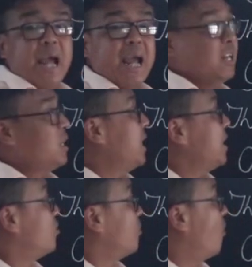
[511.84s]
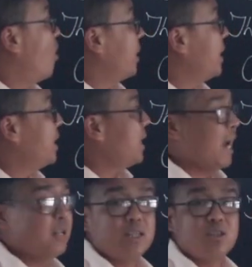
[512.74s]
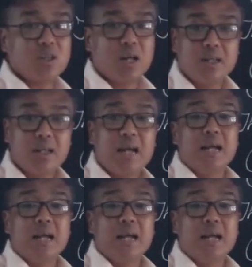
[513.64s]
has his boy, he has his son.